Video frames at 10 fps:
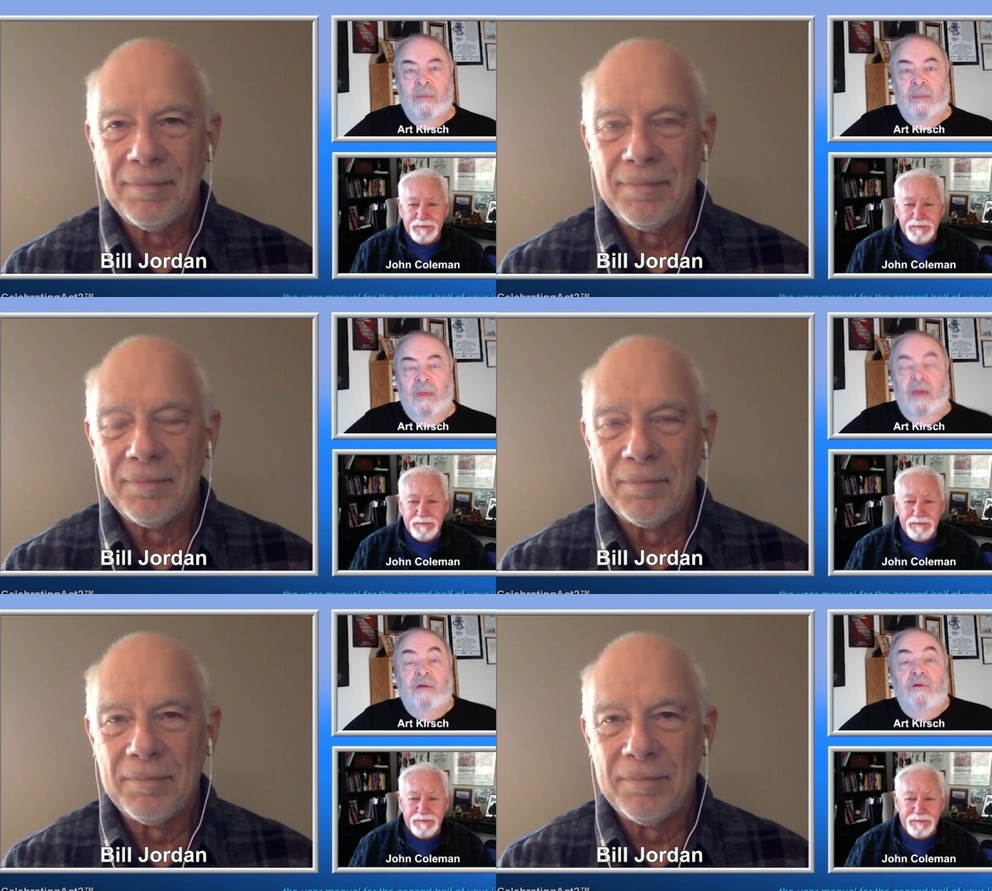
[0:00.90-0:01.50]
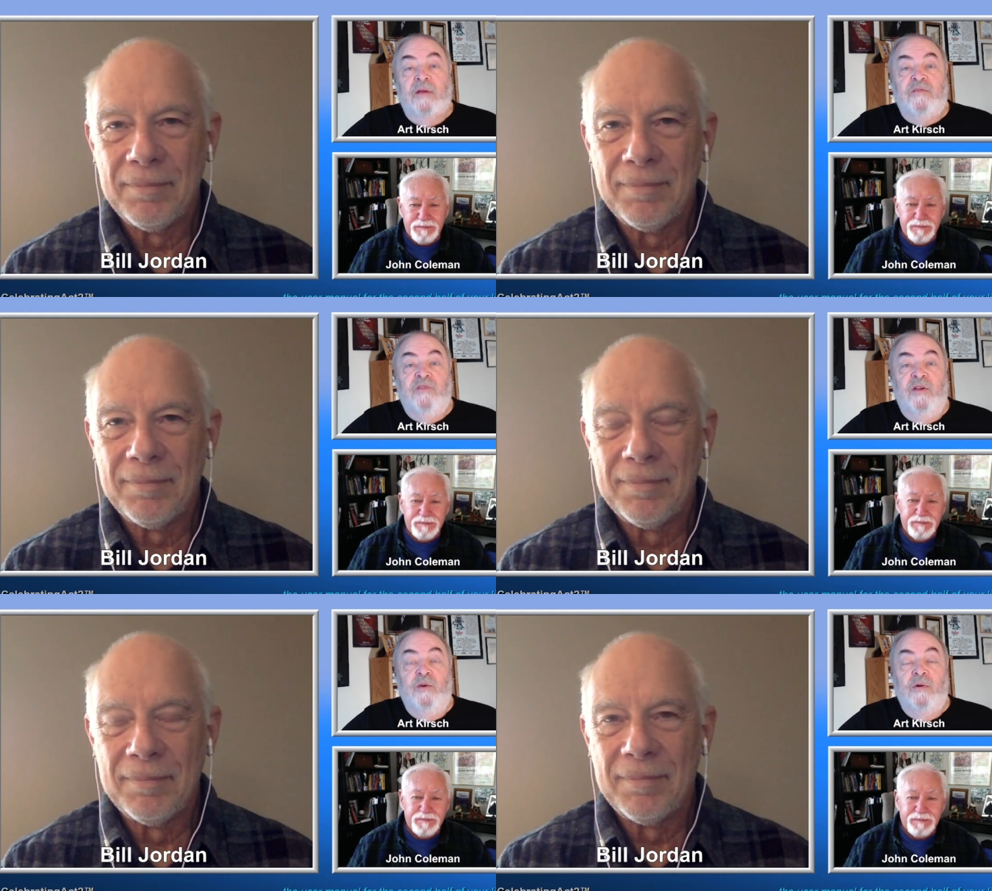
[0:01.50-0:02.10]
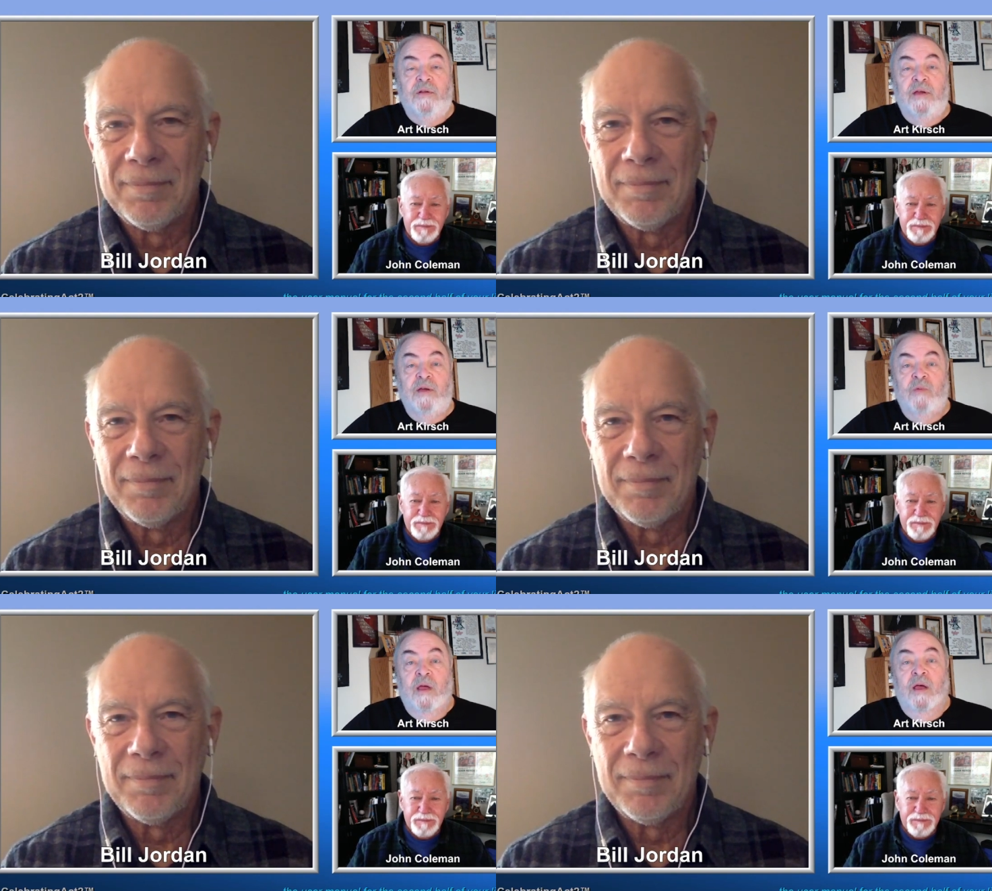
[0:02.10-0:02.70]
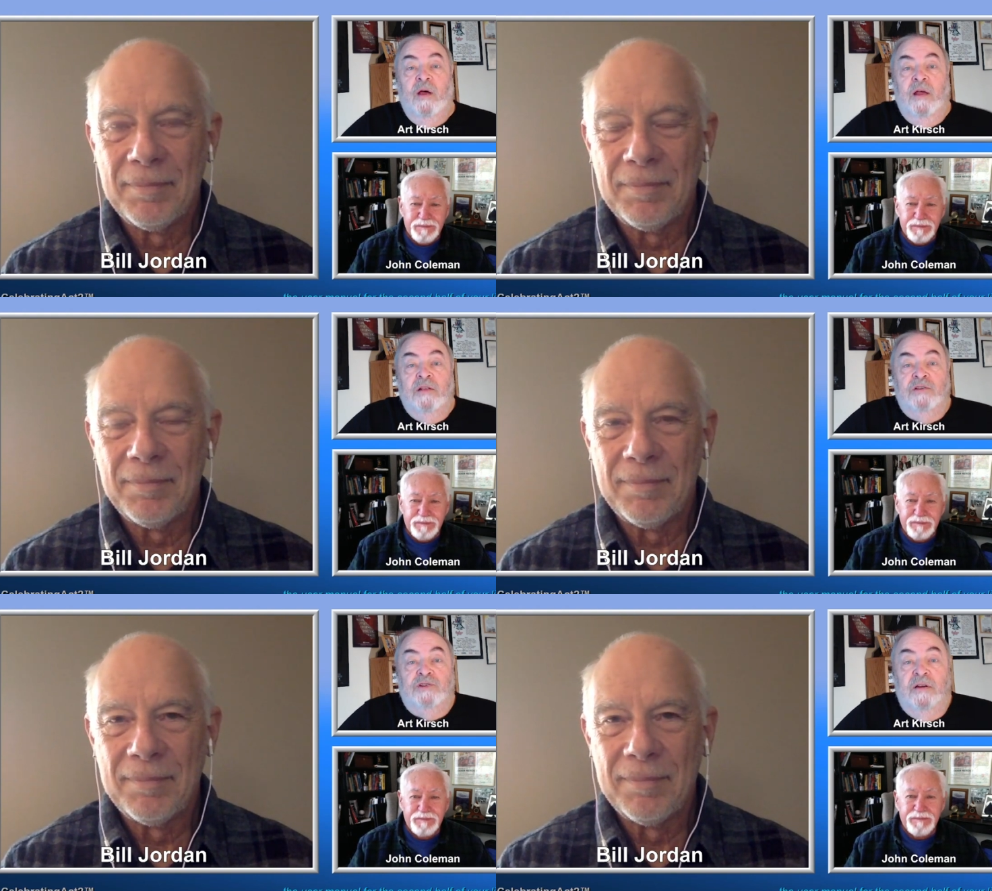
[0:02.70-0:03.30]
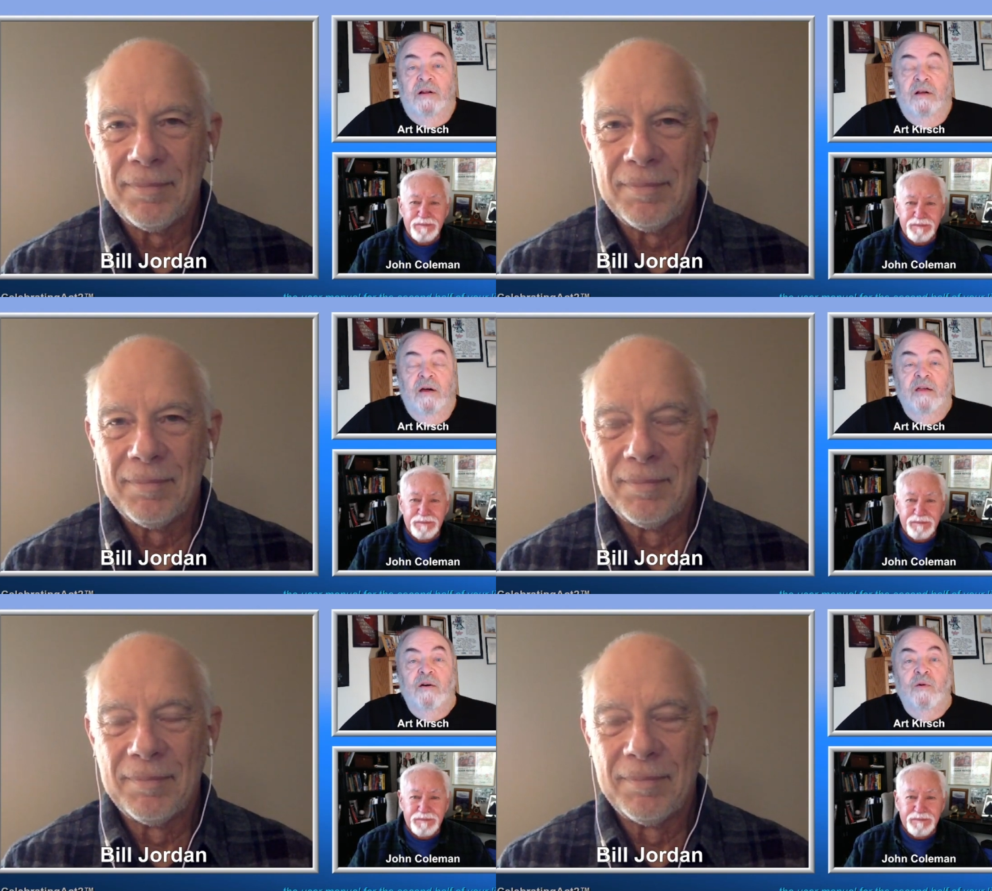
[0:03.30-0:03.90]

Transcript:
Speaker 1: Hey, great to see you all again. John and I are